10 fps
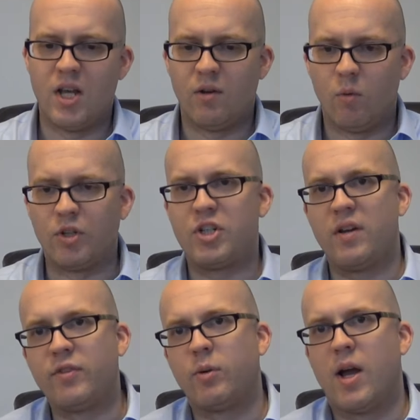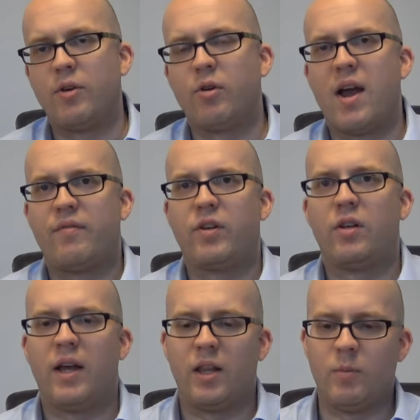will shift around
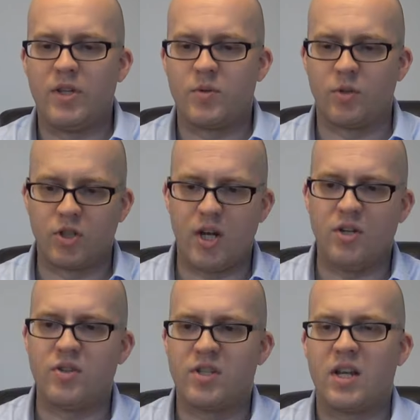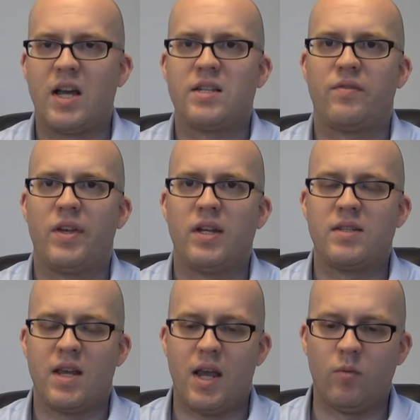graphical elements, will change the size of
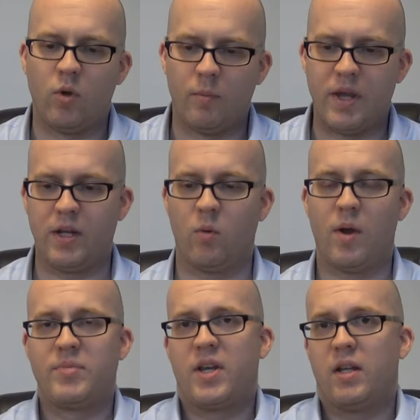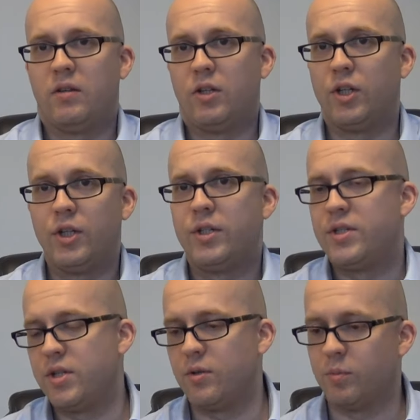things, and will make your website look good
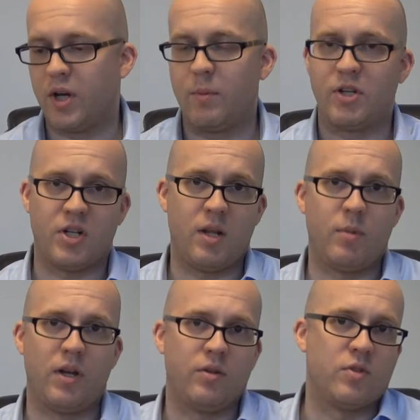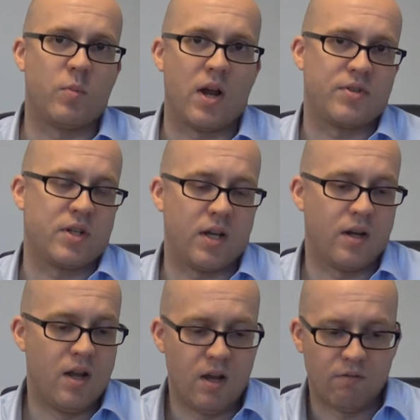to pretty much anybody who's browsing it,
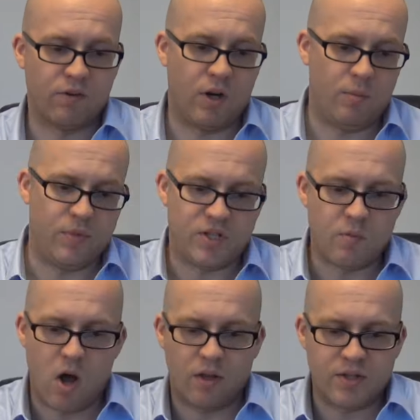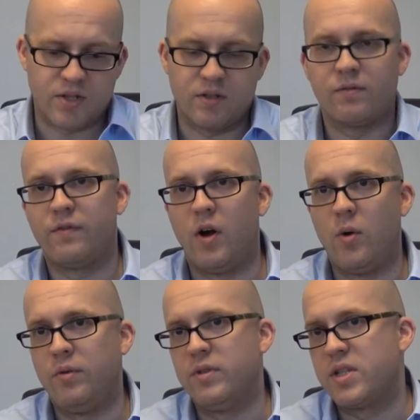from the smallest
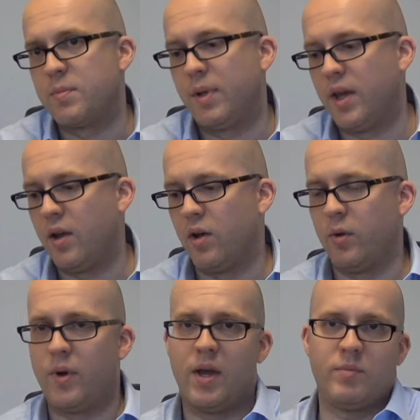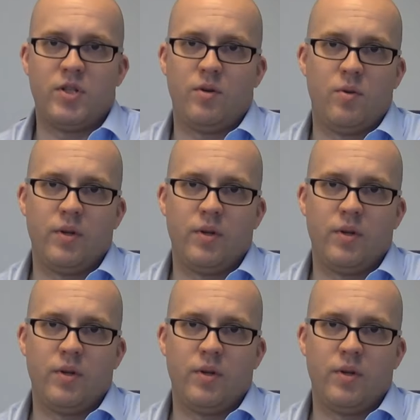phone display all the way up to